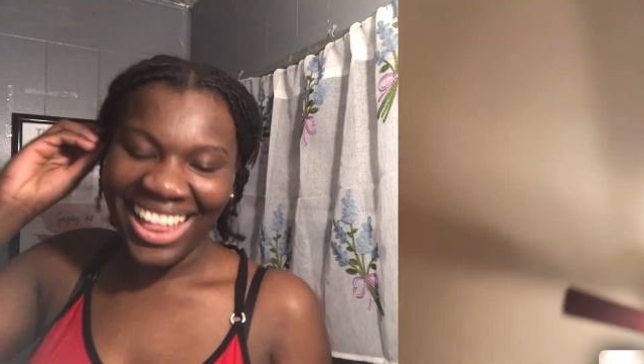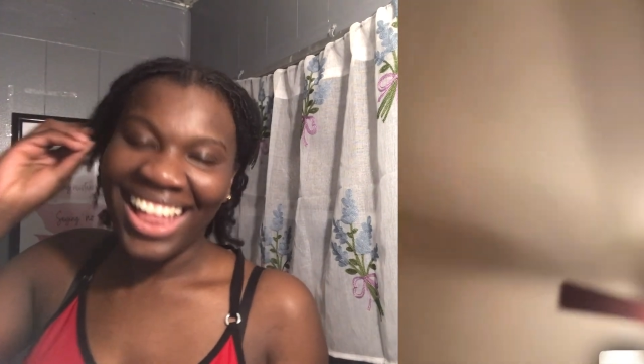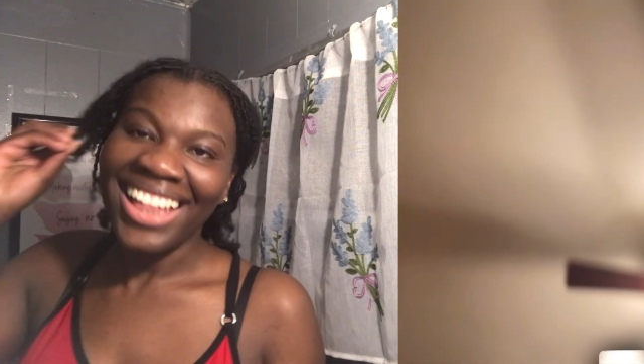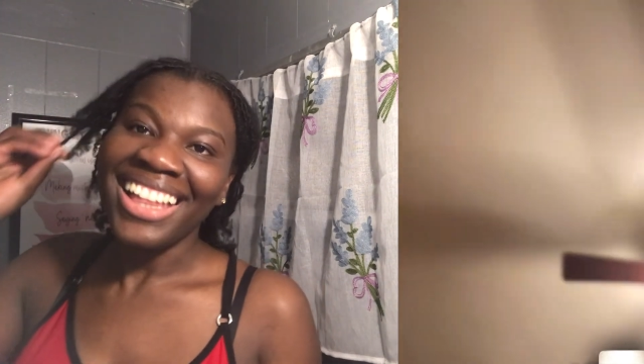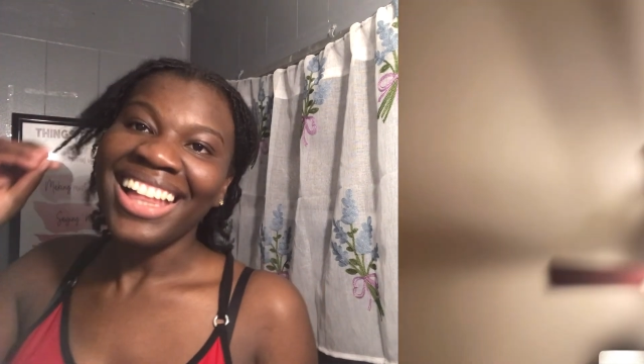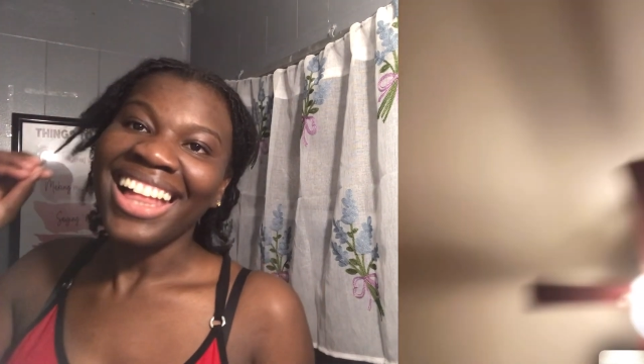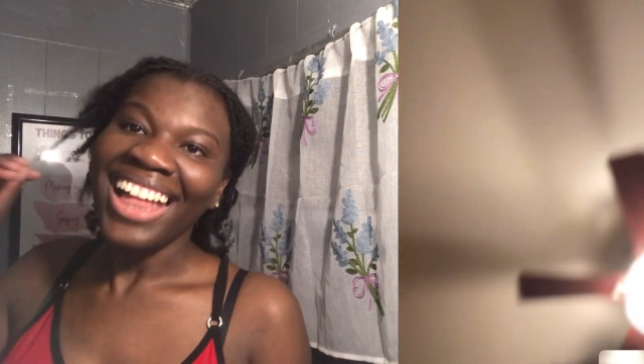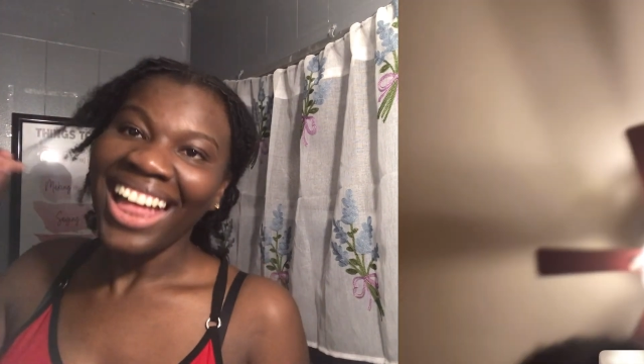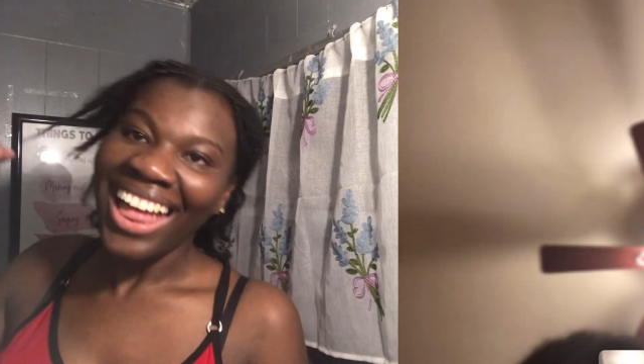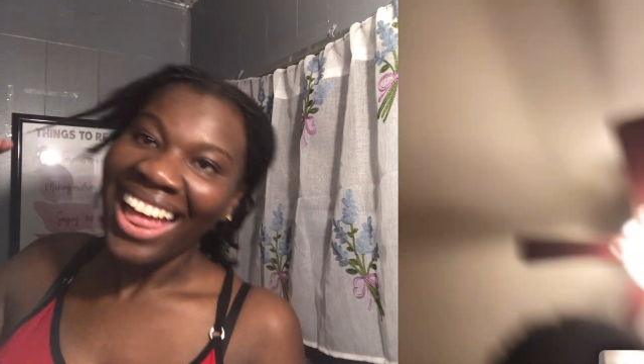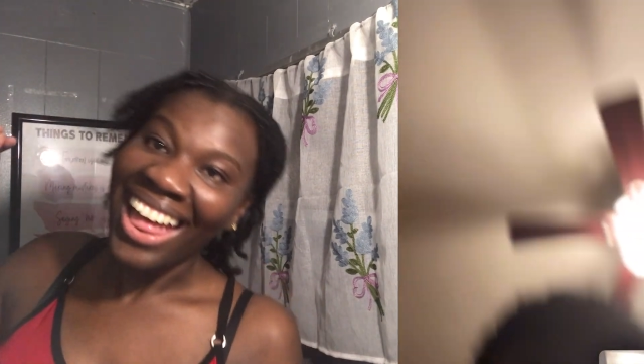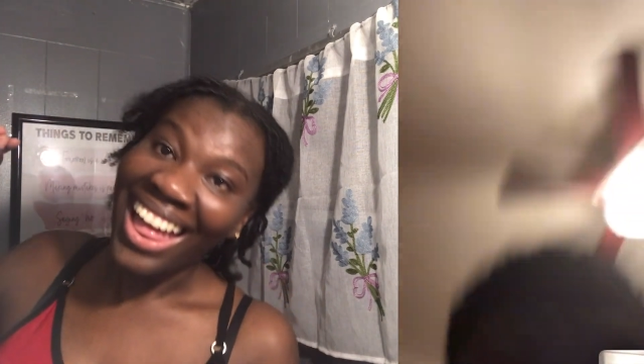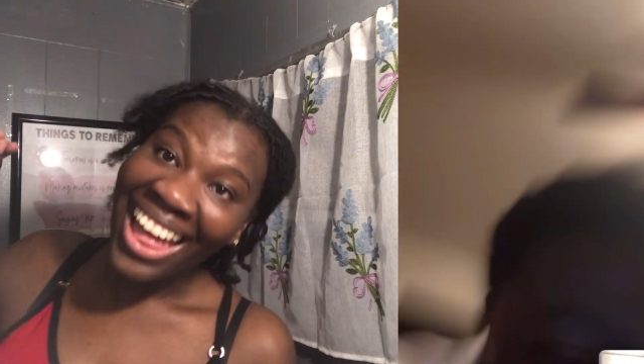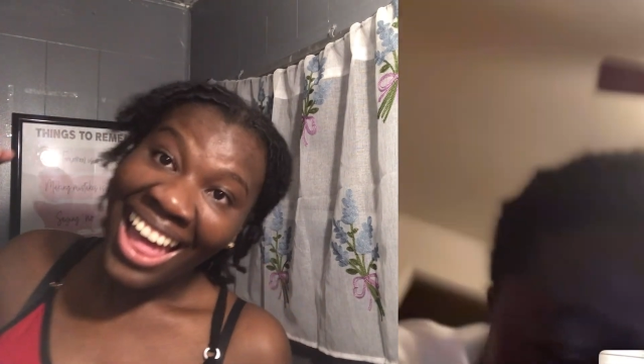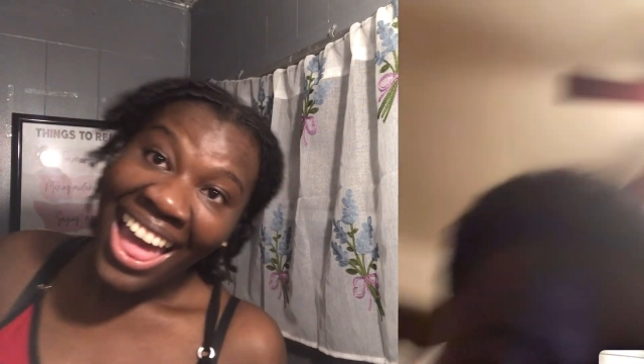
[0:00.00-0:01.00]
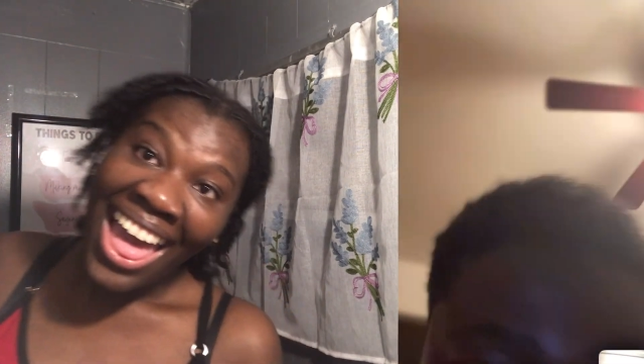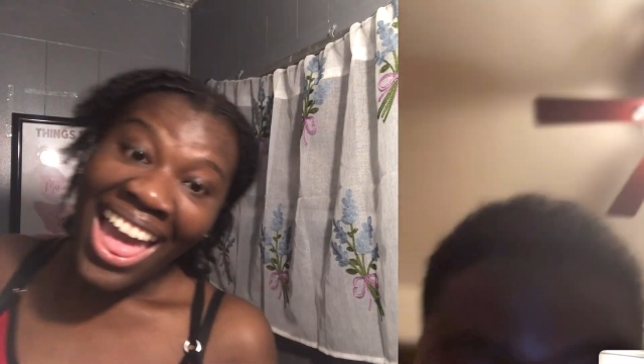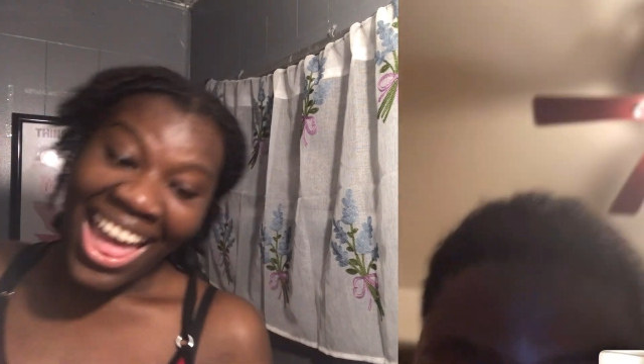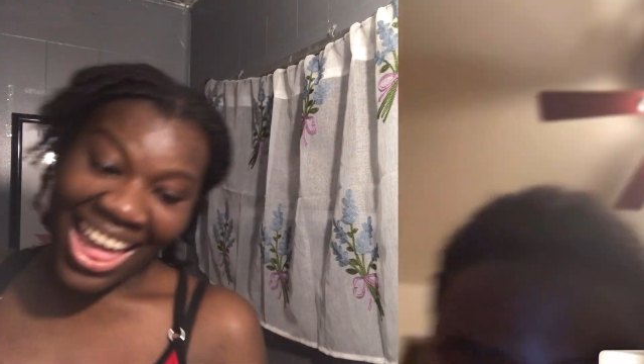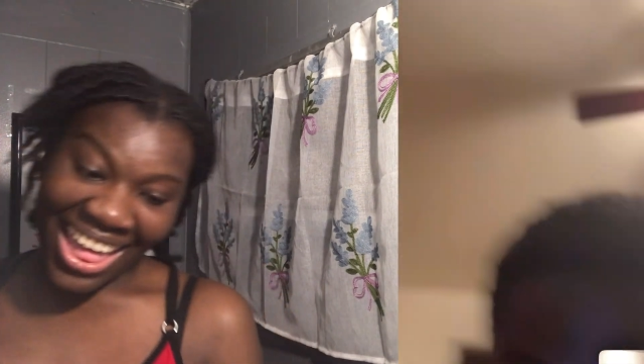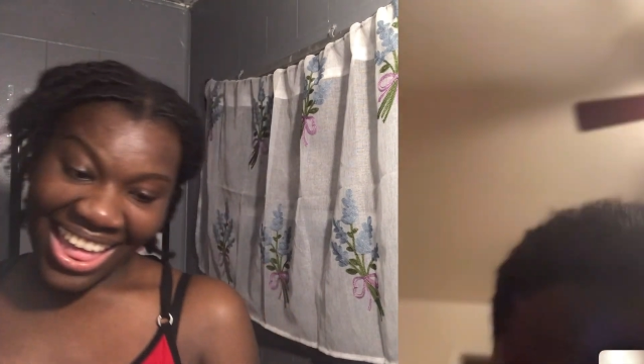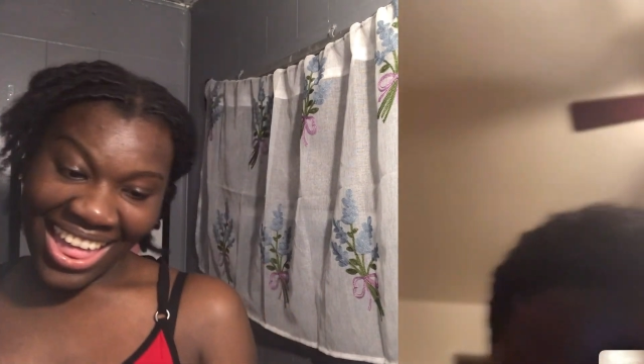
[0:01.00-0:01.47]
And
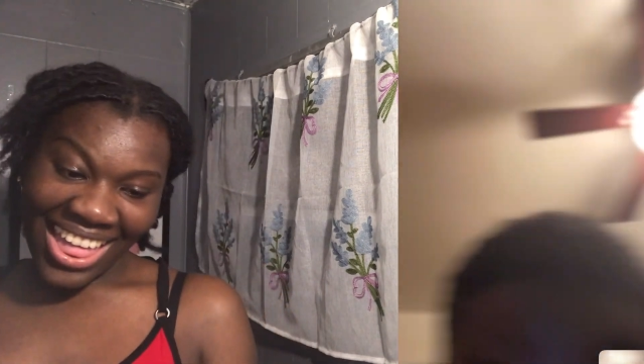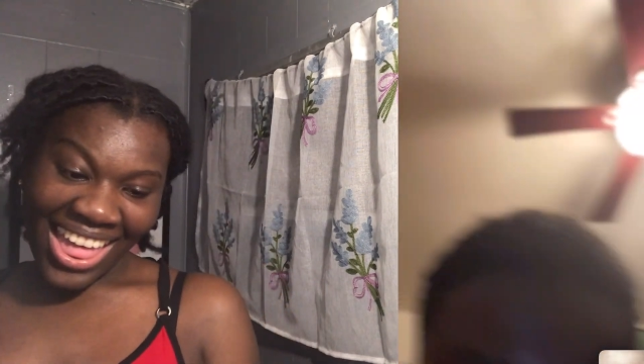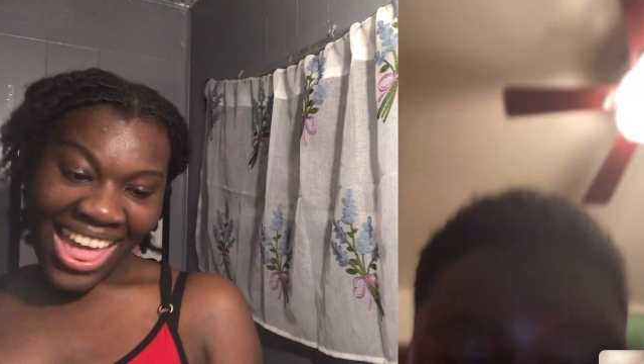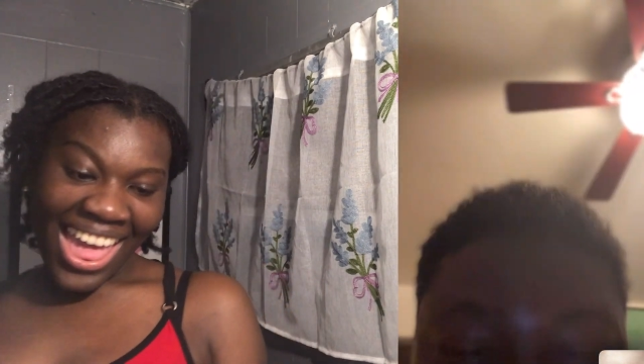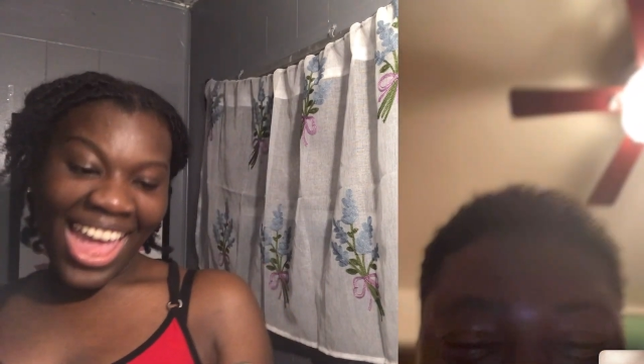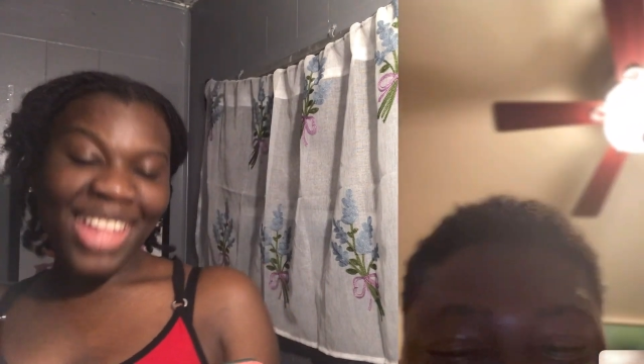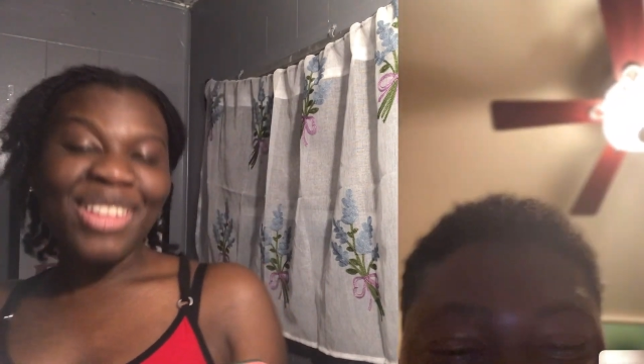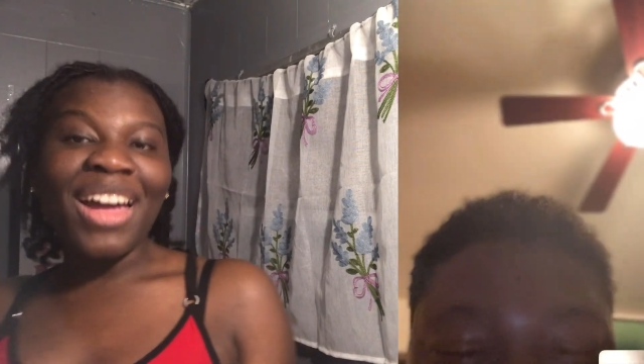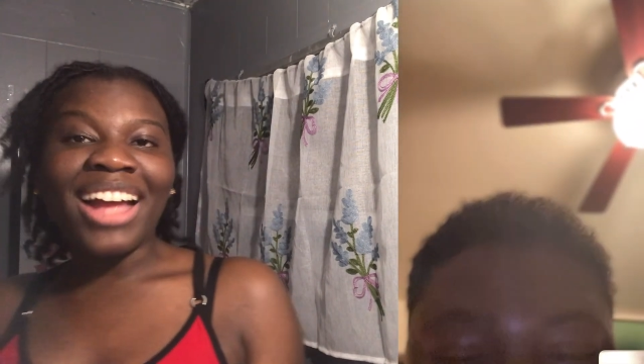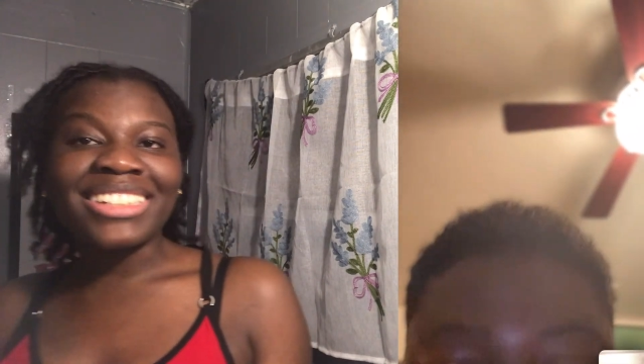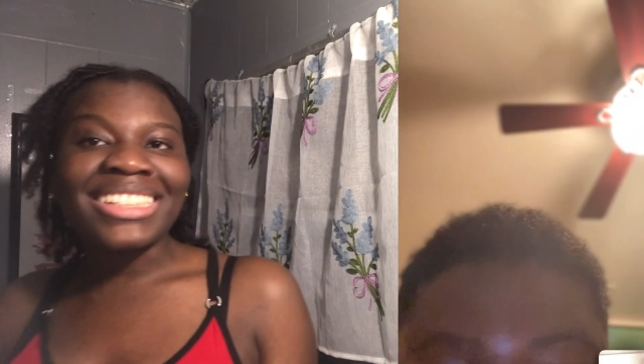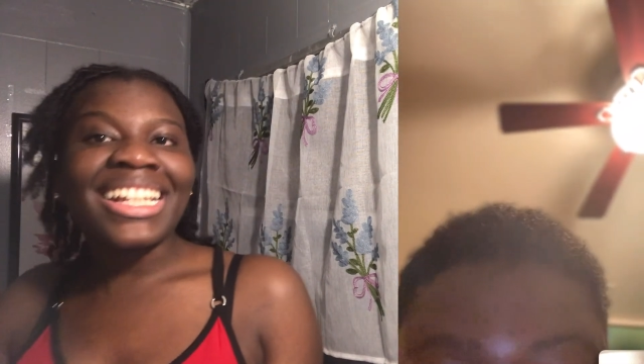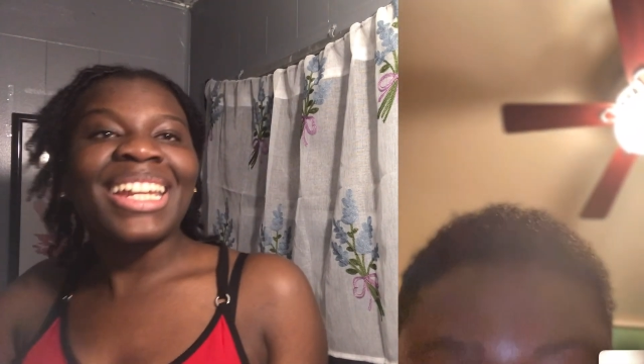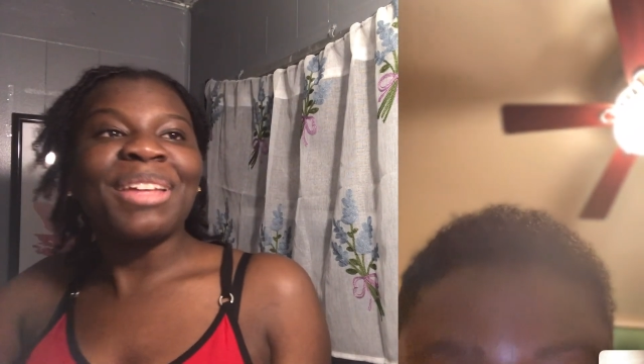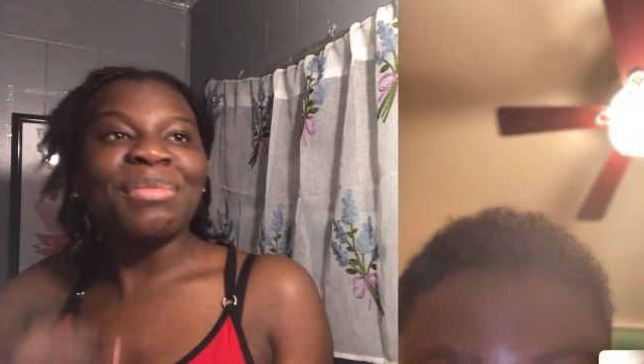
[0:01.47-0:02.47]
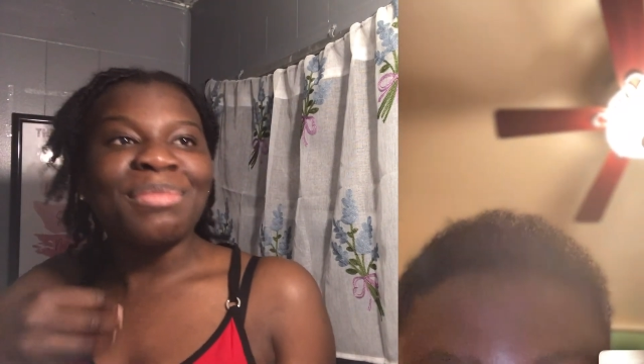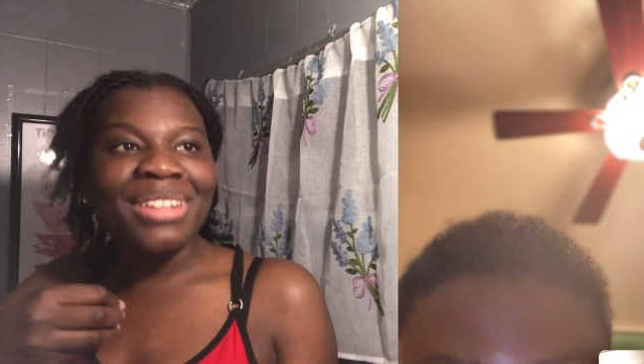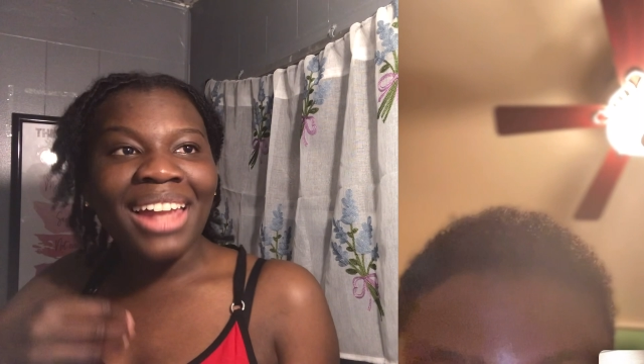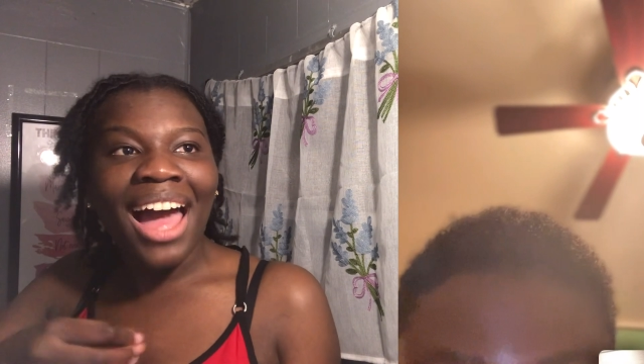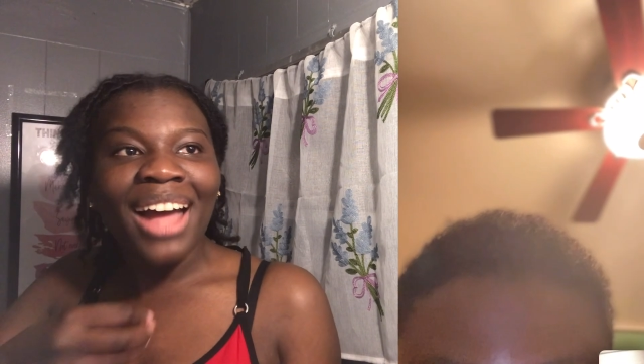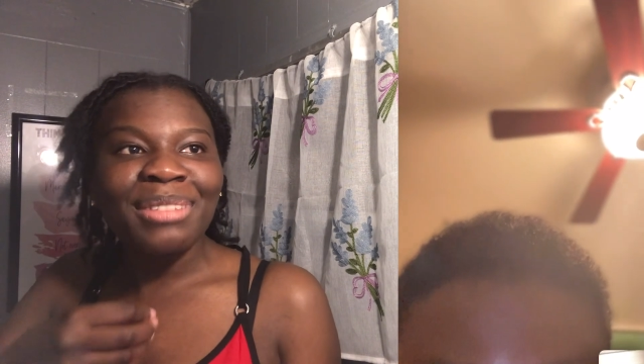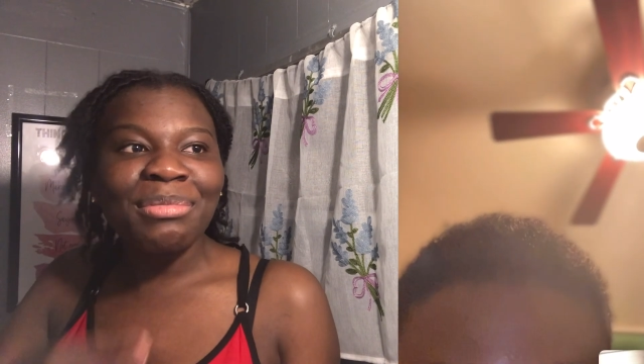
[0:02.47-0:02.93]
you actually
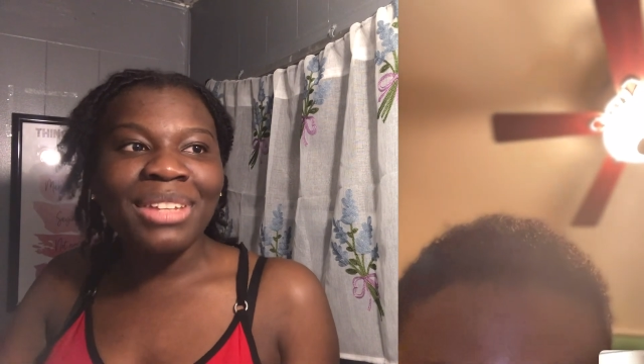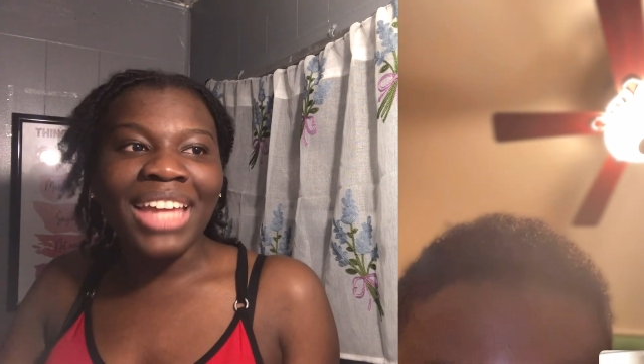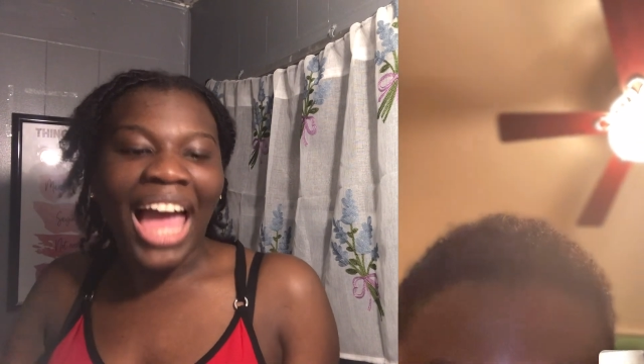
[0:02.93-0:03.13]
blocked me.